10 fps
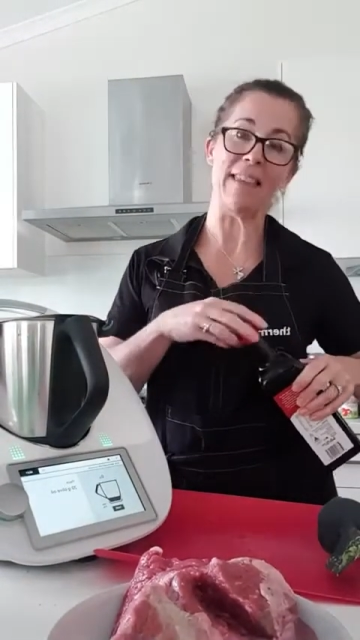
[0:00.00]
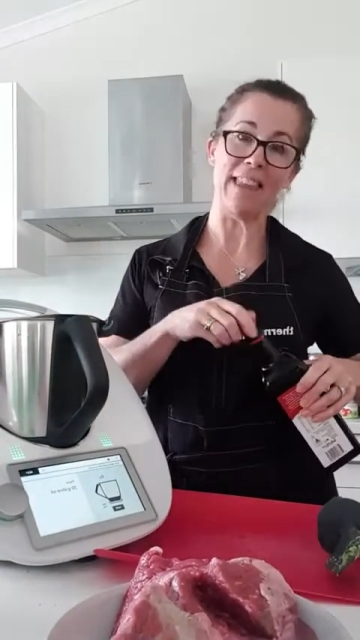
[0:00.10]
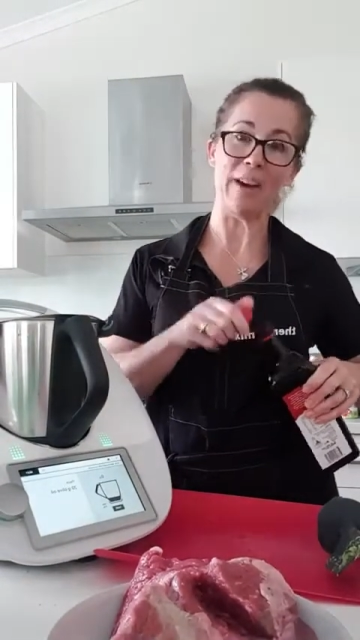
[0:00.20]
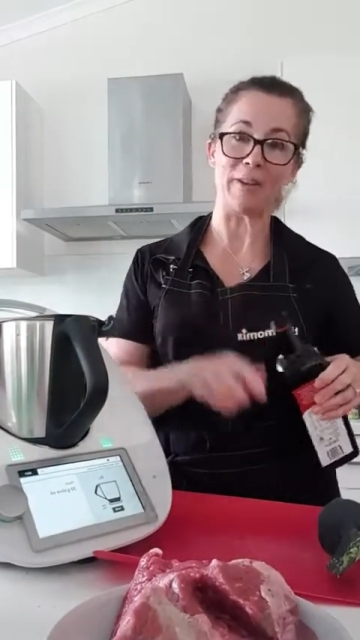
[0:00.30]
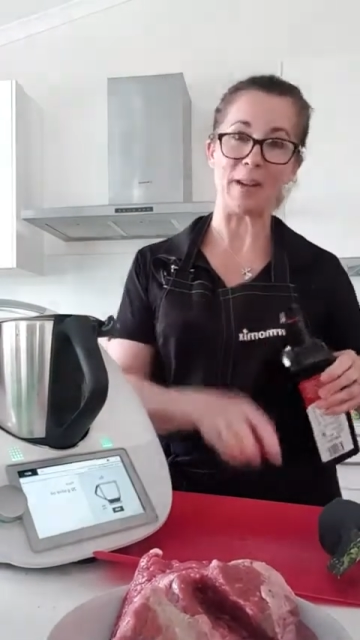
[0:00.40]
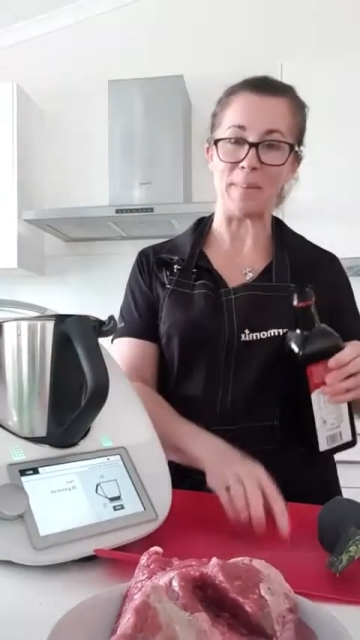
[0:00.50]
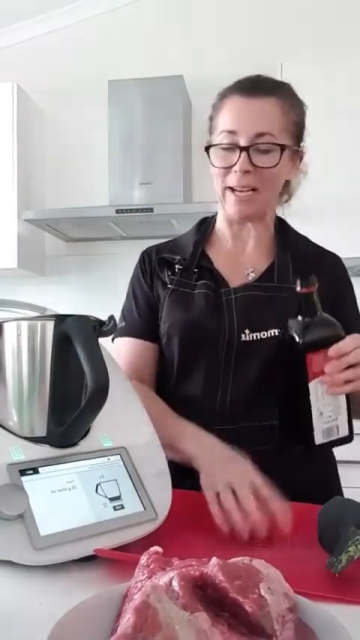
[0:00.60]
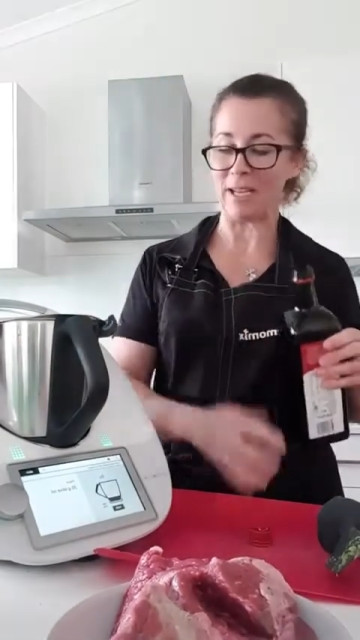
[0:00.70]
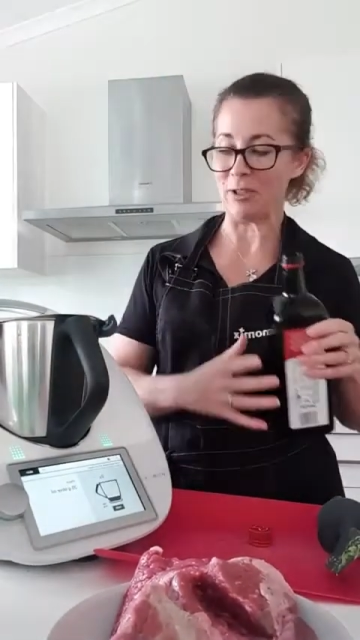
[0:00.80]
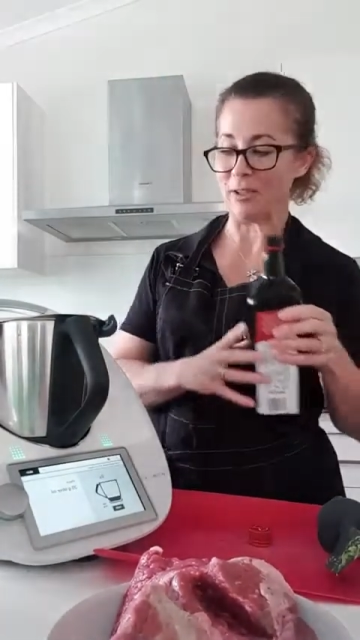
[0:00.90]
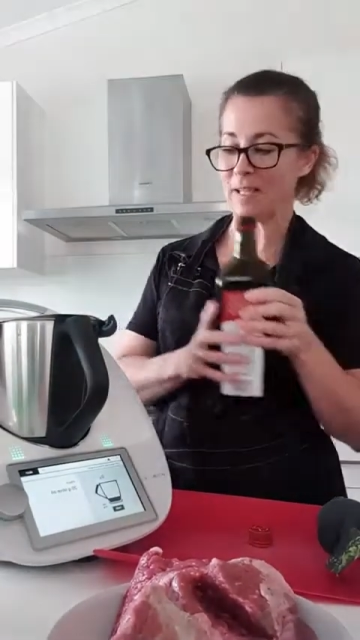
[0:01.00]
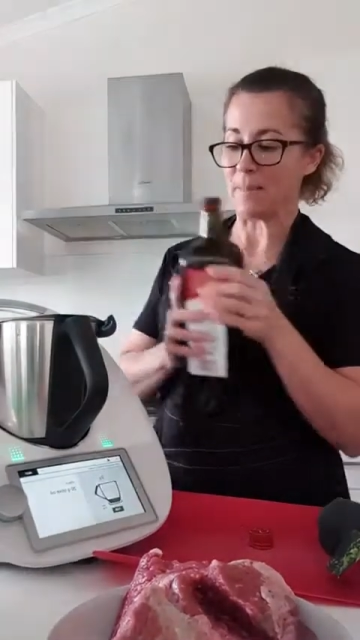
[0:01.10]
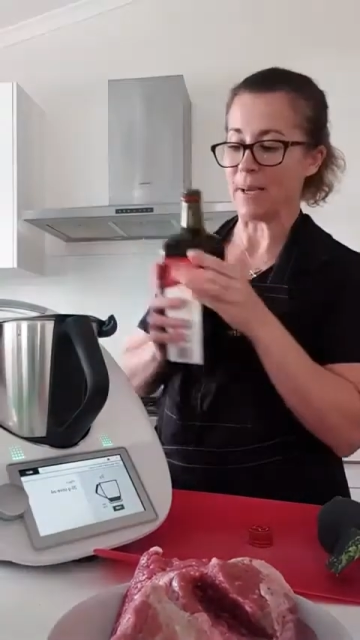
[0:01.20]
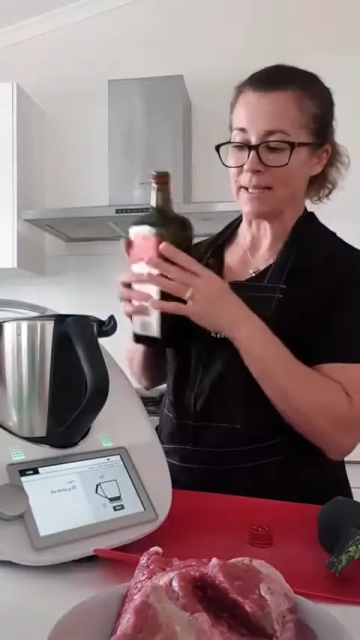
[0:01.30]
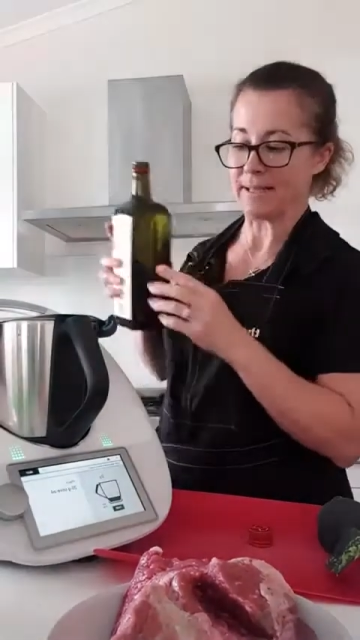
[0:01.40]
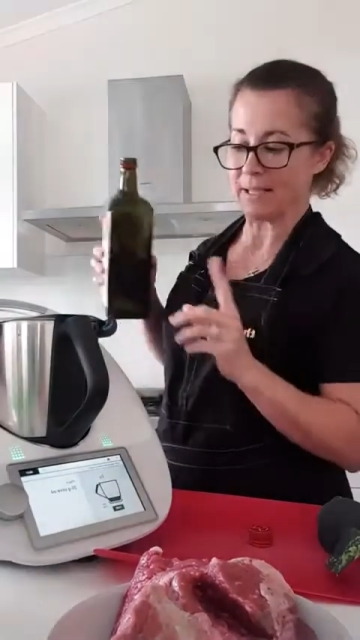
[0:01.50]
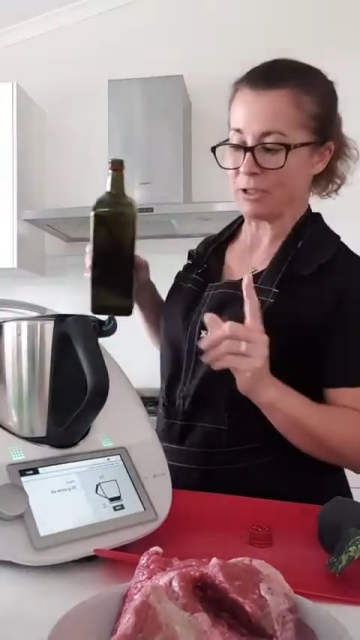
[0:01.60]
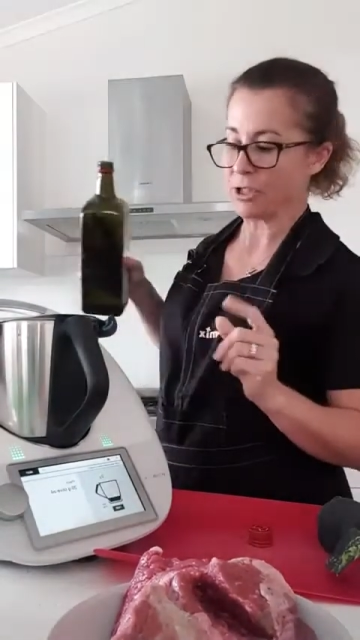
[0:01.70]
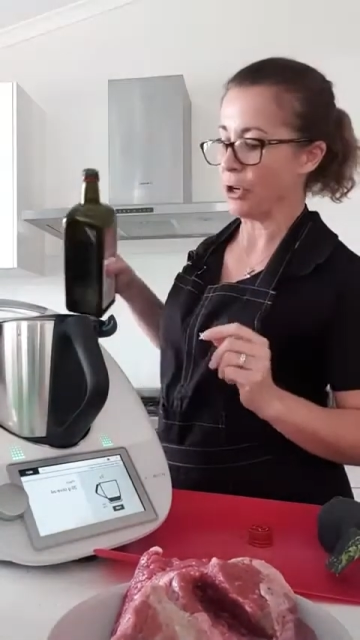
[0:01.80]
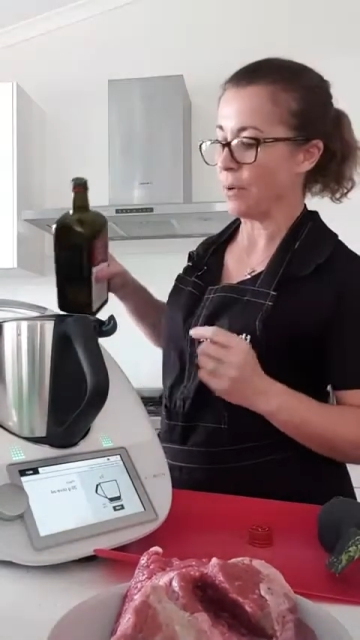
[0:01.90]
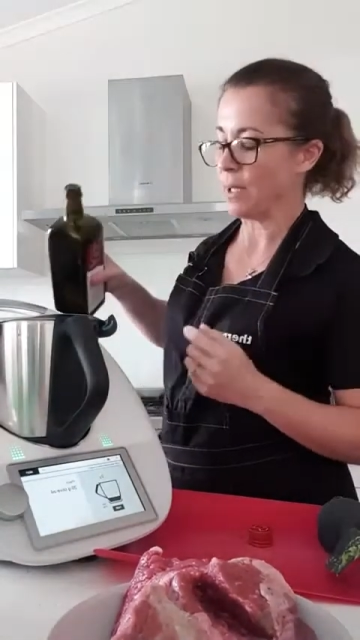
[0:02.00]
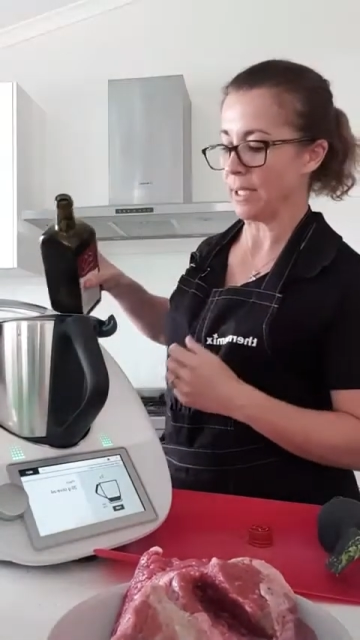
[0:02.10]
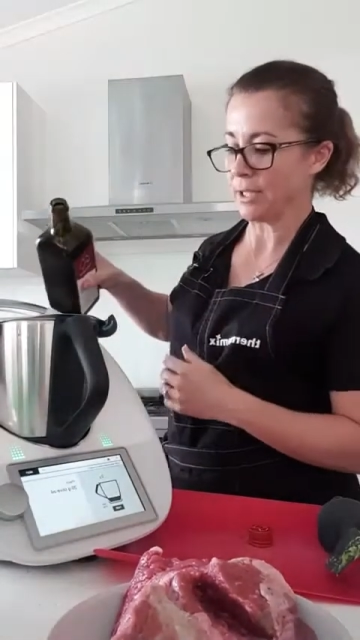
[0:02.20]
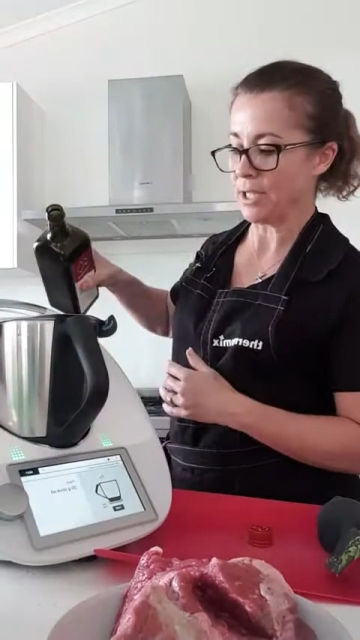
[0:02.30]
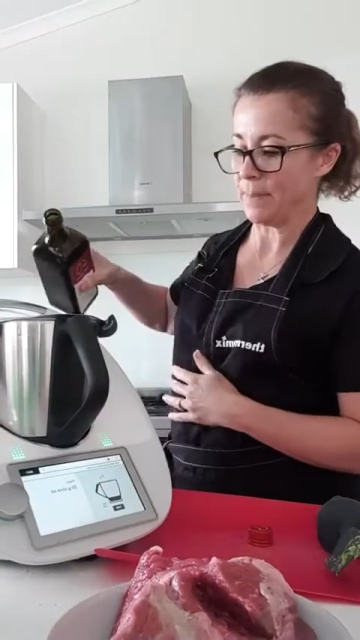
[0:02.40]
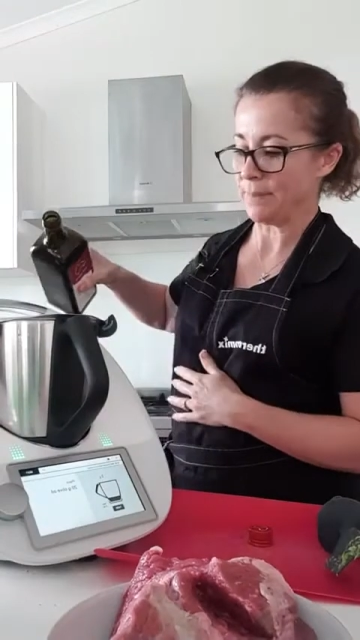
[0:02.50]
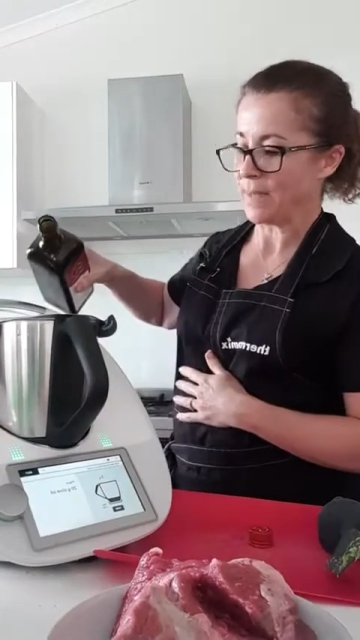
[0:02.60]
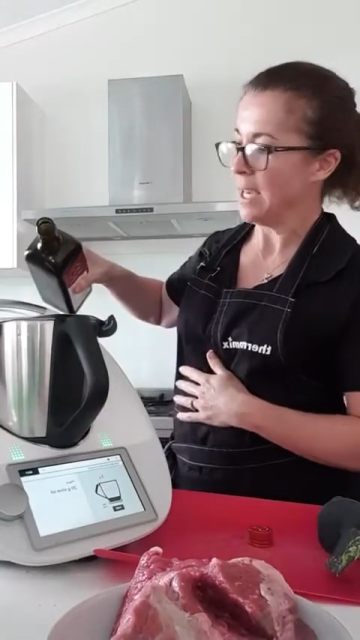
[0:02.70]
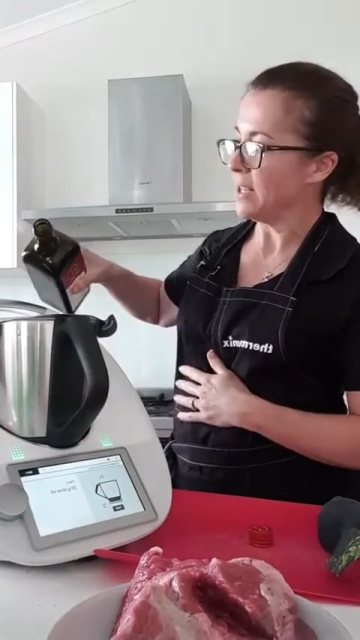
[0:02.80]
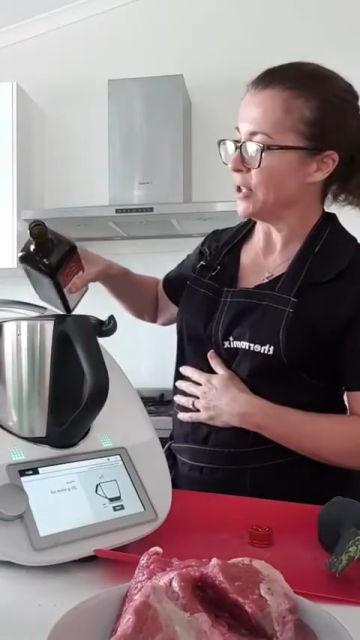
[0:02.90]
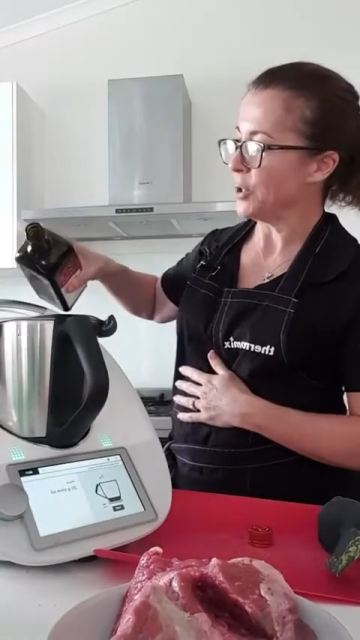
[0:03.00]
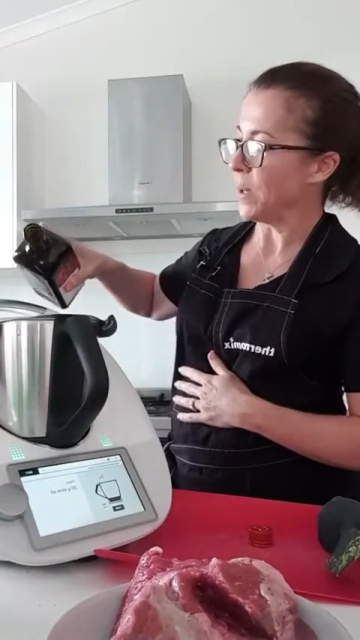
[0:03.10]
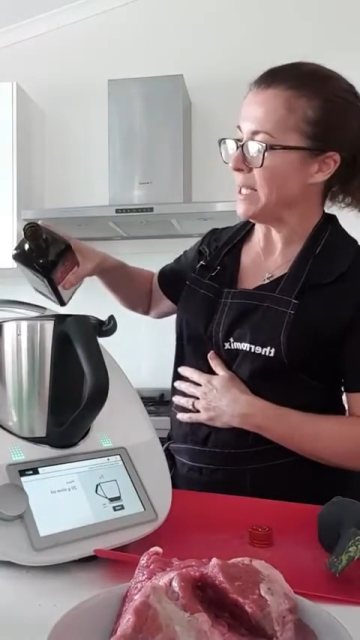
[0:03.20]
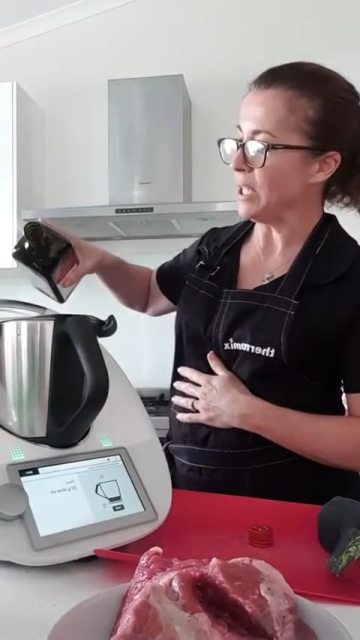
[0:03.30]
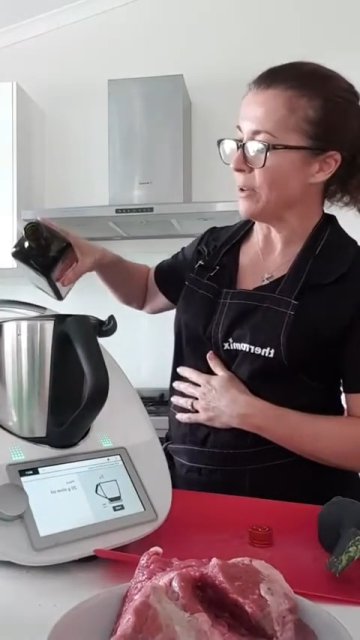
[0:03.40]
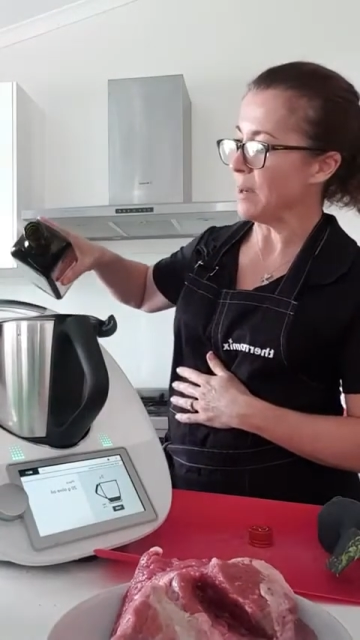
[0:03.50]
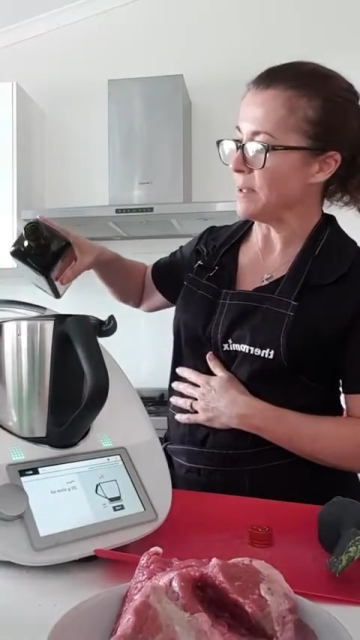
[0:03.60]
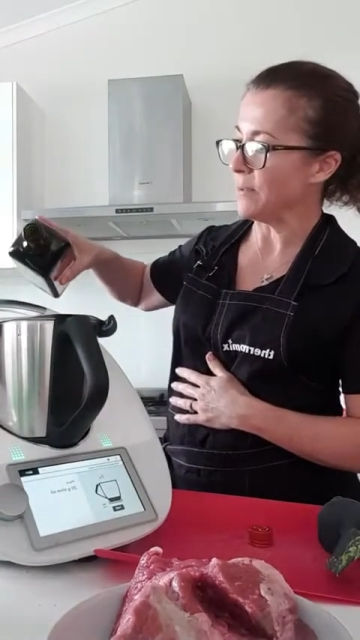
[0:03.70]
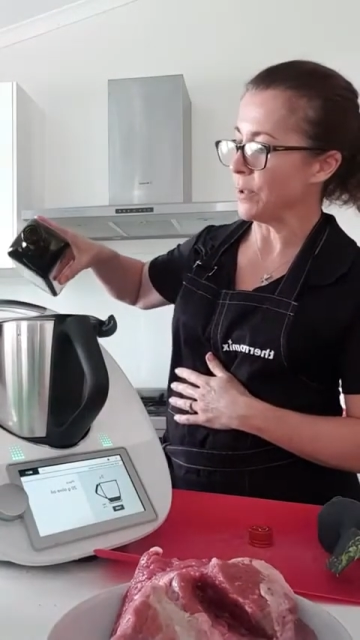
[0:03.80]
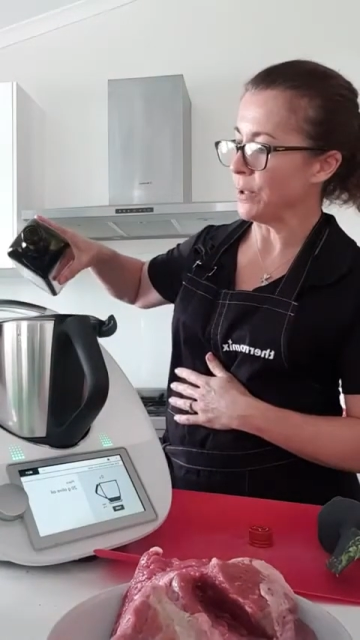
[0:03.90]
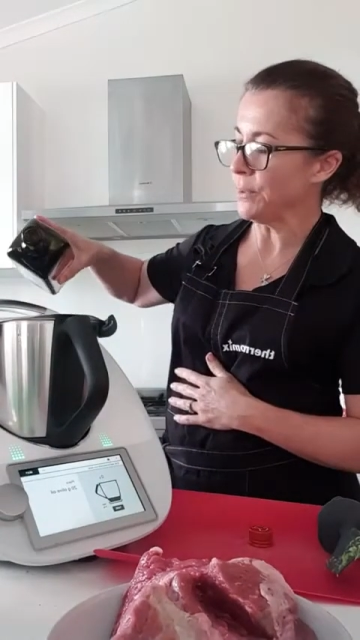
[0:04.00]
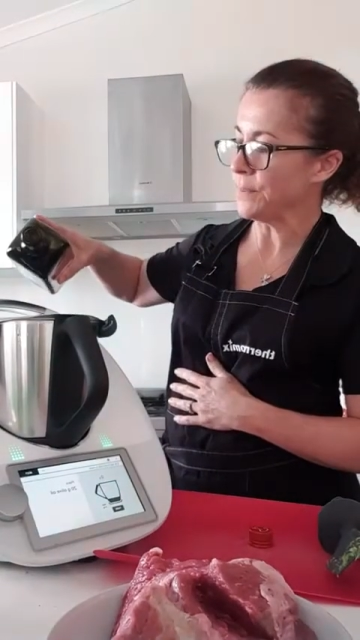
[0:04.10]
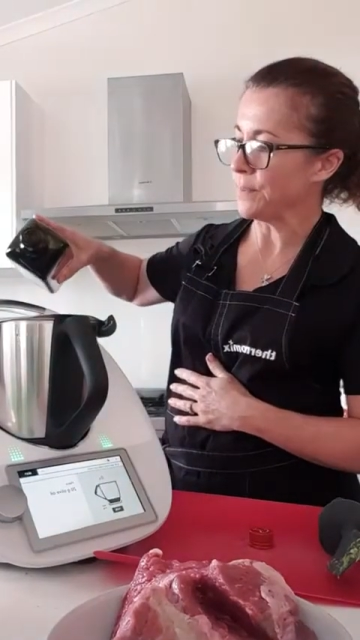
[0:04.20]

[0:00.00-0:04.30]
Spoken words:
and then I'll come back and do the spices, and I'll show you a little tip. So 20 grams of oil.